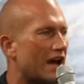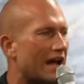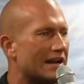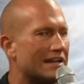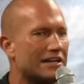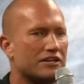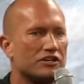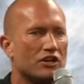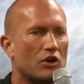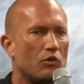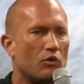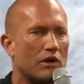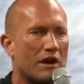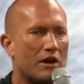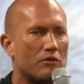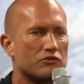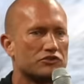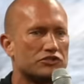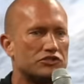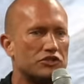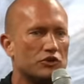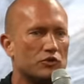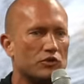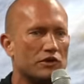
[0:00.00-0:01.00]
I didn't know what I
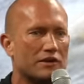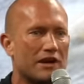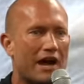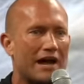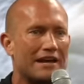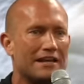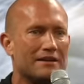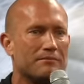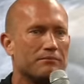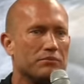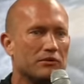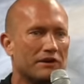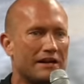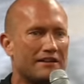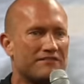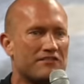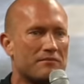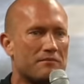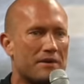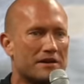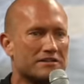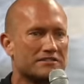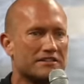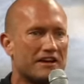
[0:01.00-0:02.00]
was doing. I didn't believe
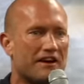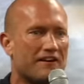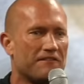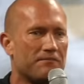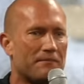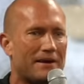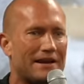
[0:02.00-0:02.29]
in myself.